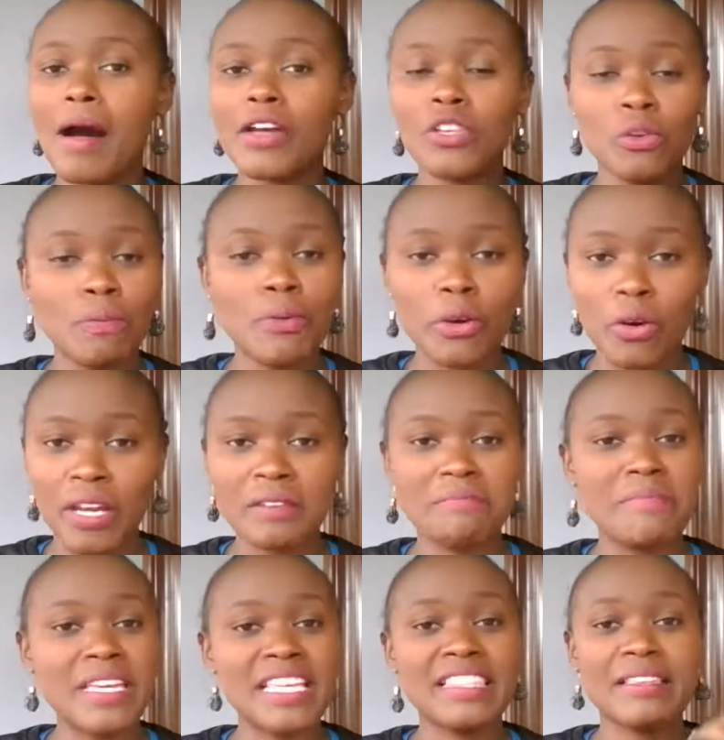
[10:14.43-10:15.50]
Ubricoin
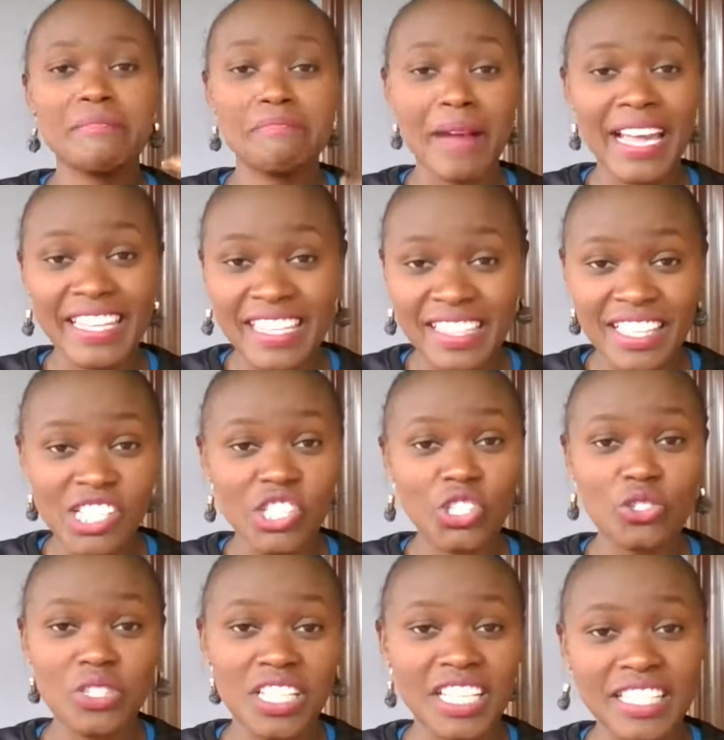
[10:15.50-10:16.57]
being the money that
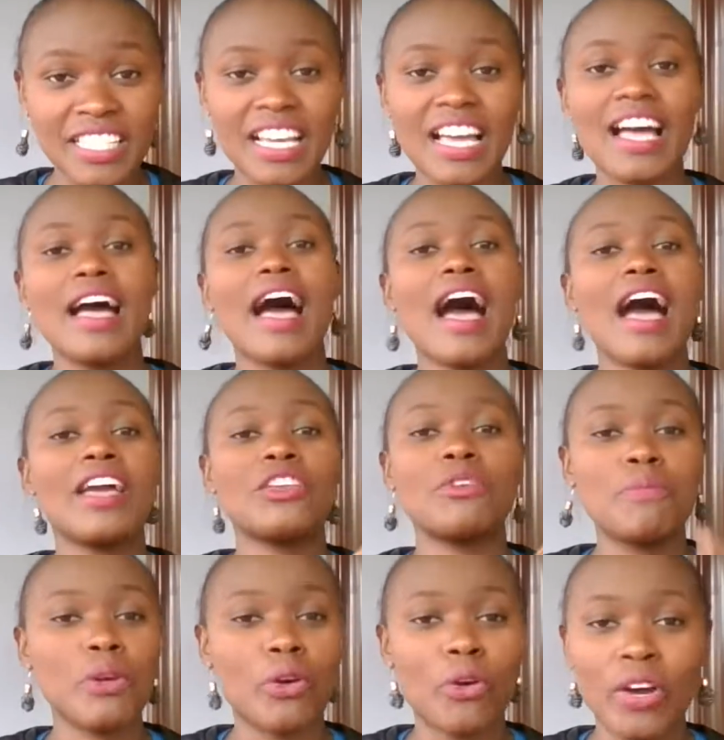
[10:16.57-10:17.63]
you need,
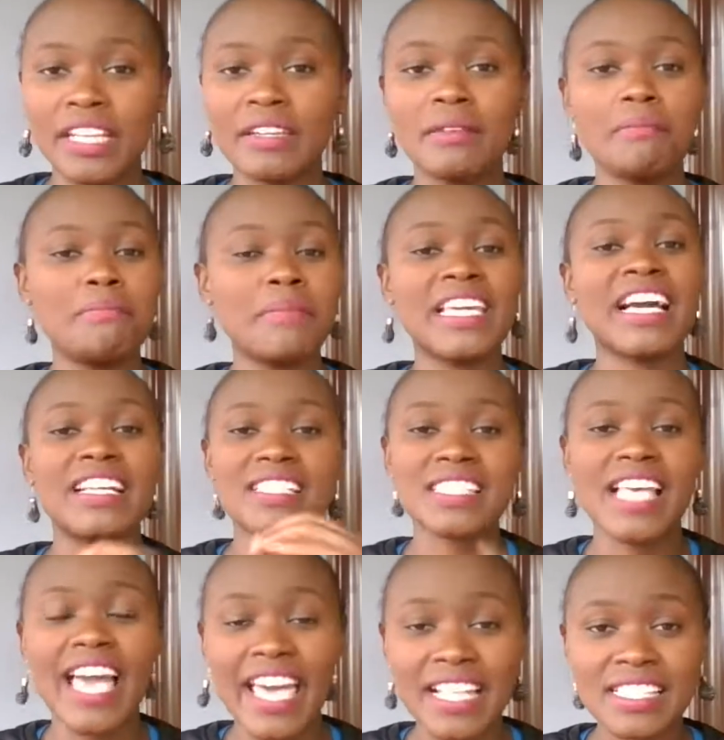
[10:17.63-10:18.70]
Ubricoin being a
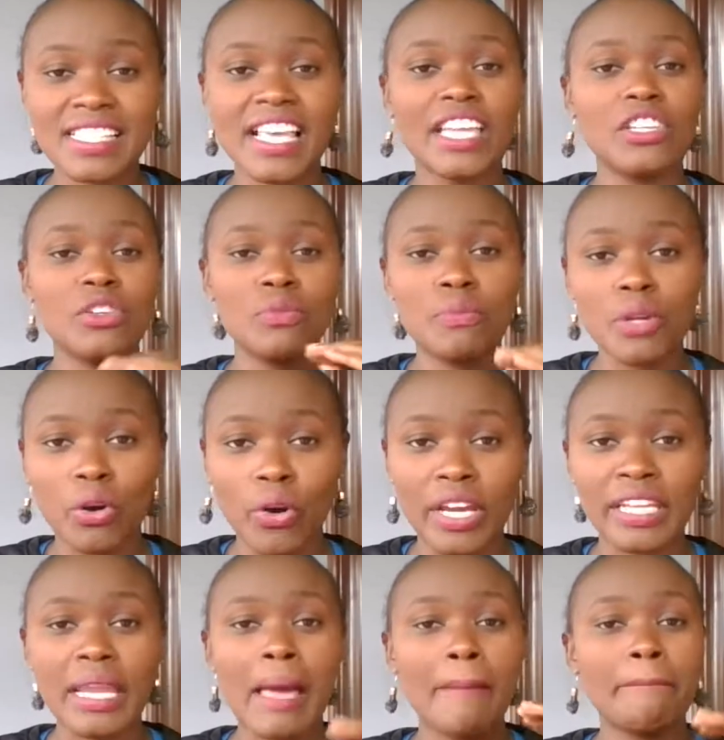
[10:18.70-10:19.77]
science, and
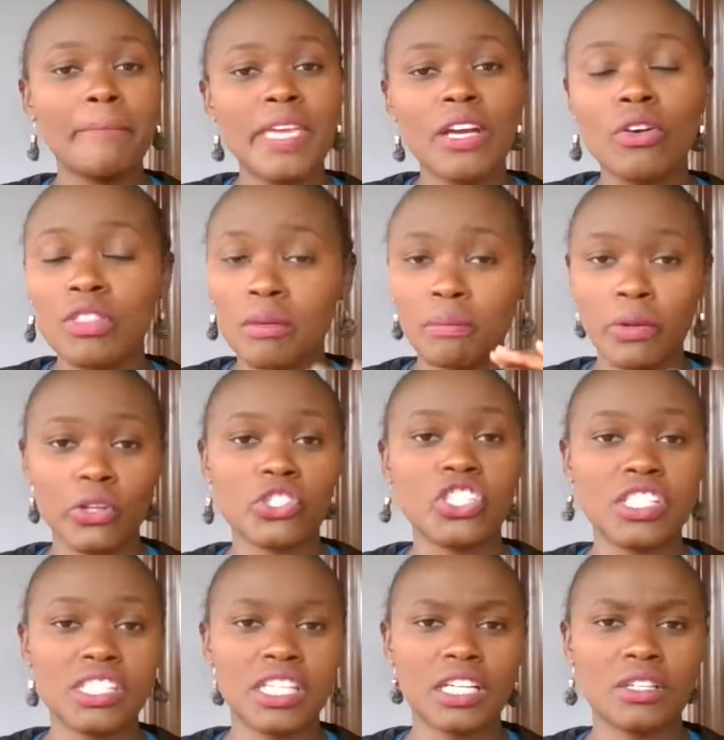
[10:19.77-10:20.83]
Ubricoin being on the
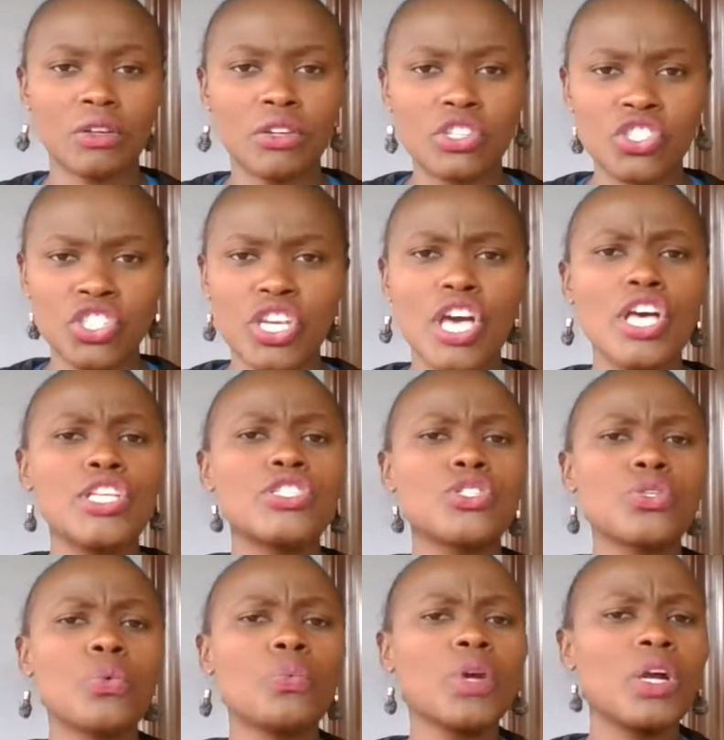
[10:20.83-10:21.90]
blockchain technology.
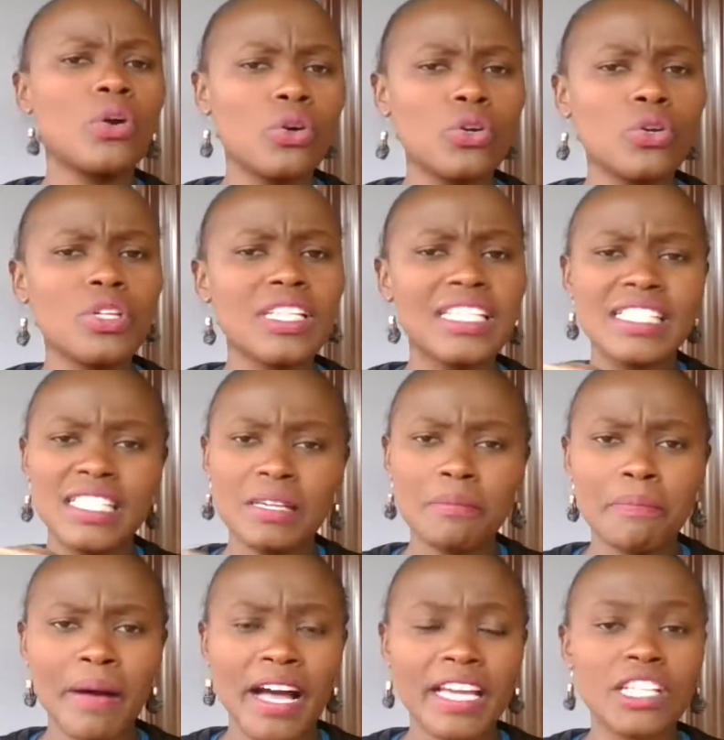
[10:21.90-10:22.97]
So we go
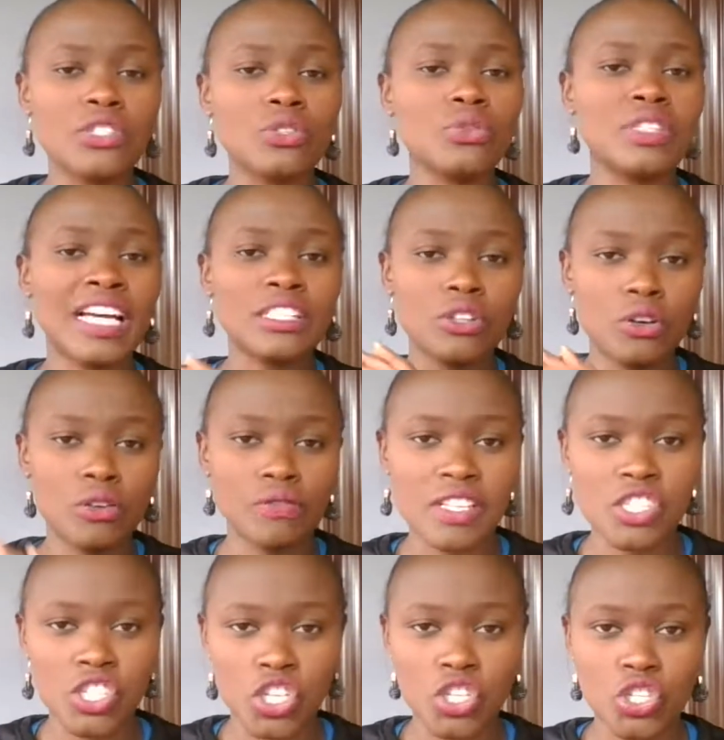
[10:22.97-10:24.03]
deeper into that
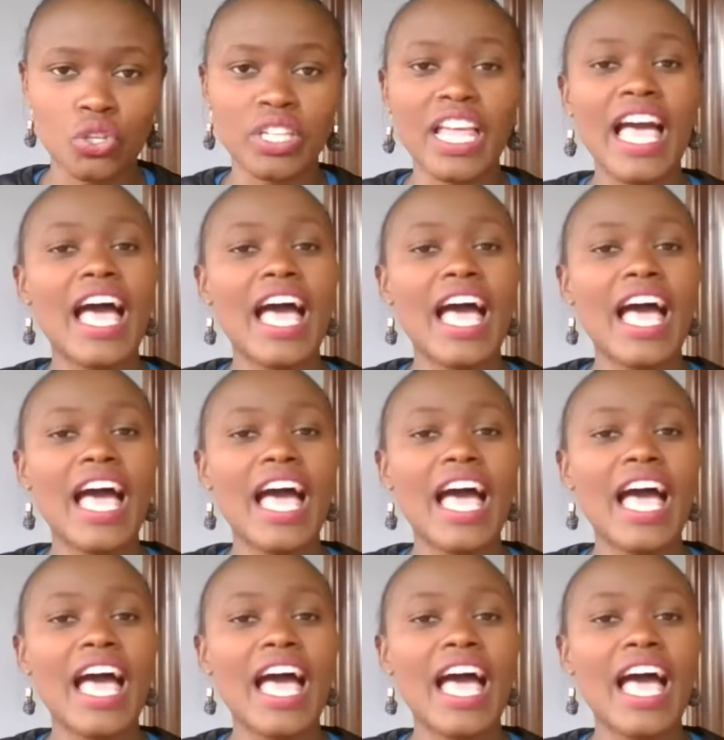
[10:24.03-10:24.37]
conversation,